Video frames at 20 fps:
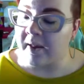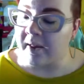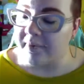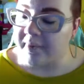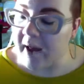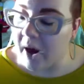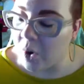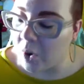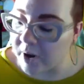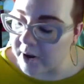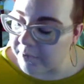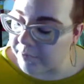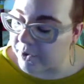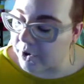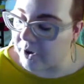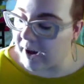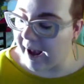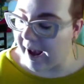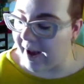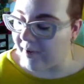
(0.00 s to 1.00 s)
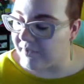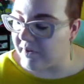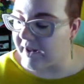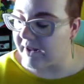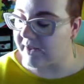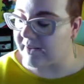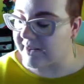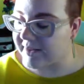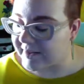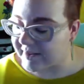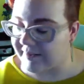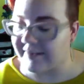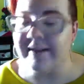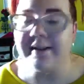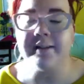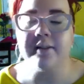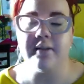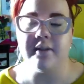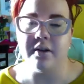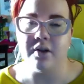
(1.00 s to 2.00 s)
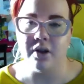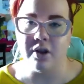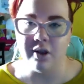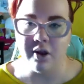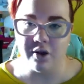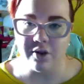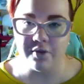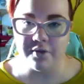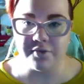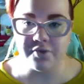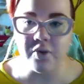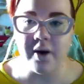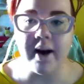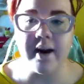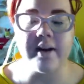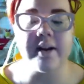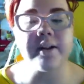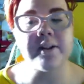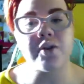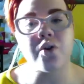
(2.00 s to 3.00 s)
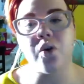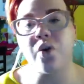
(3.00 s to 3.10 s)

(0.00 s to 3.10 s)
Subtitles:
Now, if you're having still a lot of dryness,